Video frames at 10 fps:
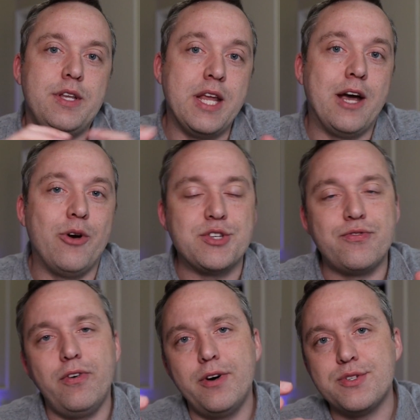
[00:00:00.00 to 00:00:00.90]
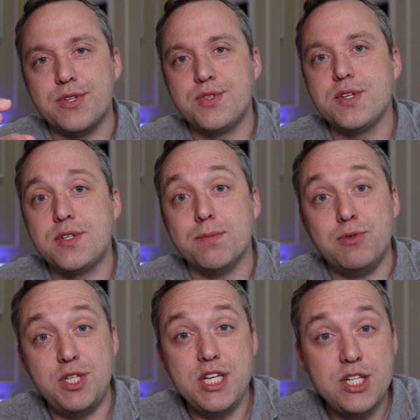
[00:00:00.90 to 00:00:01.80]
Now, as far as the
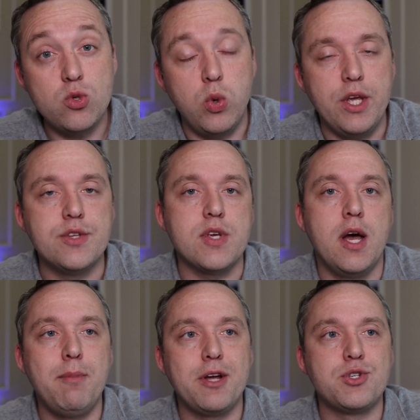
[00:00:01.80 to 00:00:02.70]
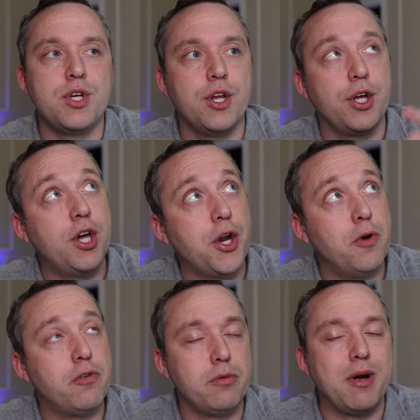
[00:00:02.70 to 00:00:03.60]
system D tweaks, I'm actually going to cut
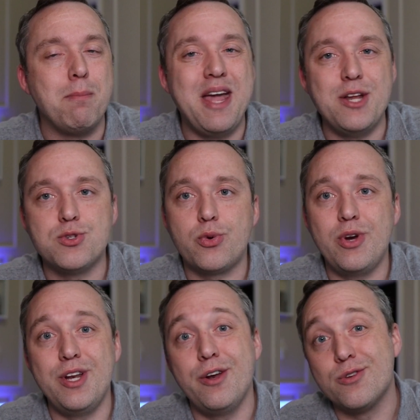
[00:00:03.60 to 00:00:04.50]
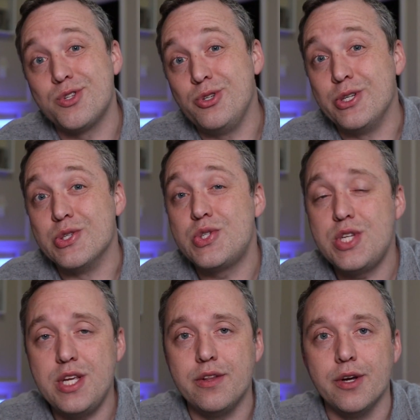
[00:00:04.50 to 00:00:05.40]
over to my main screen here so you can
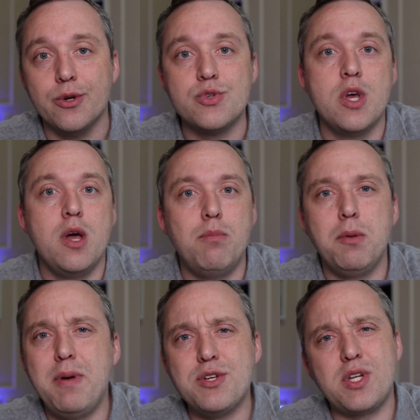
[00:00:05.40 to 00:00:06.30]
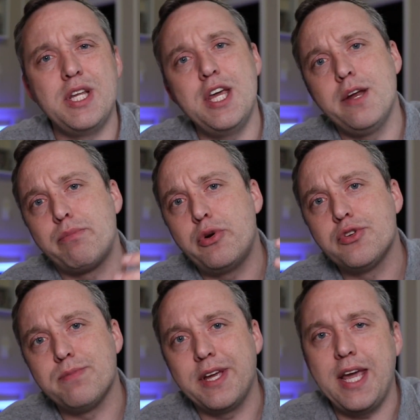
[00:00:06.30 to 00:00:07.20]
see those. But basically, it
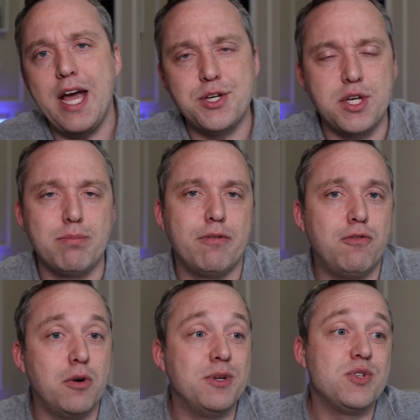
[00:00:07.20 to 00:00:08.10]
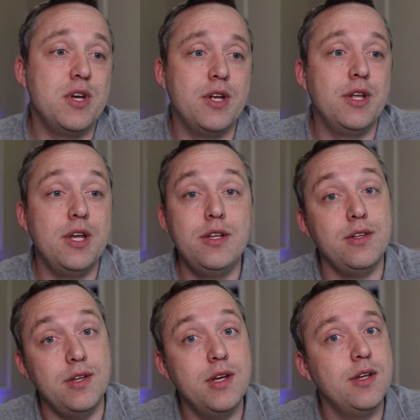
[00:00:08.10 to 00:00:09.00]
improves my caching performance, and
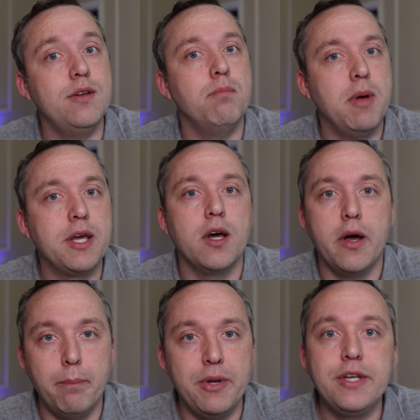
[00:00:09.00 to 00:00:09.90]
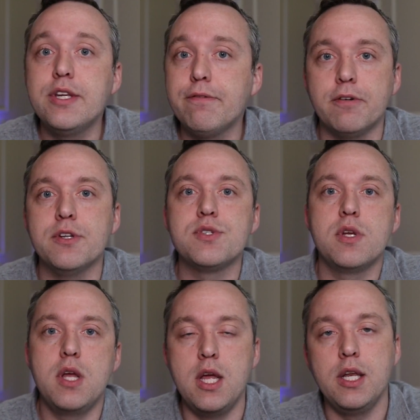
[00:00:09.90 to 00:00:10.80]
it did make a big difference
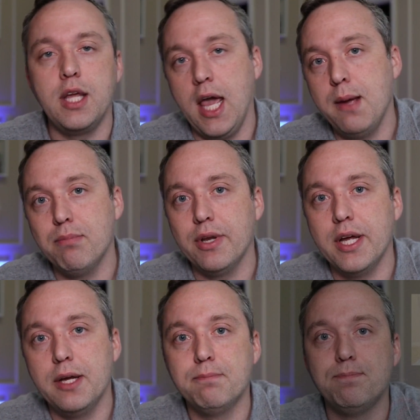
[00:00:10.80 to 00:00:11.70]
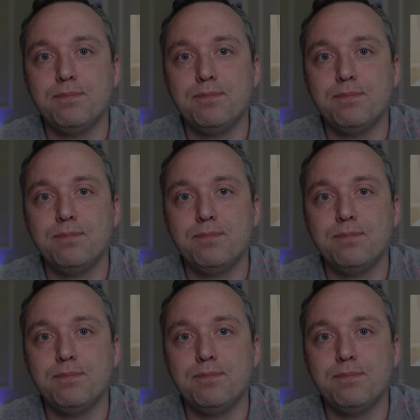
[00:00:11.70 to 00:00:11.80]
in gameplay.